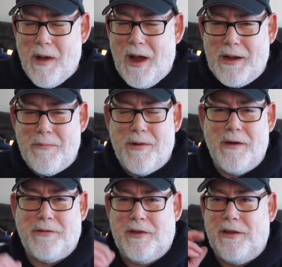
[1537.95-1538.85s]
mining
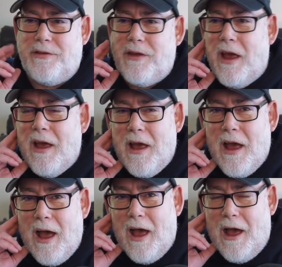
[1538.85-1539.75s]
process.
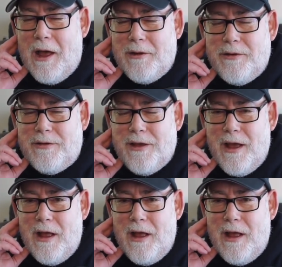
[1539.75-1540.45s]
And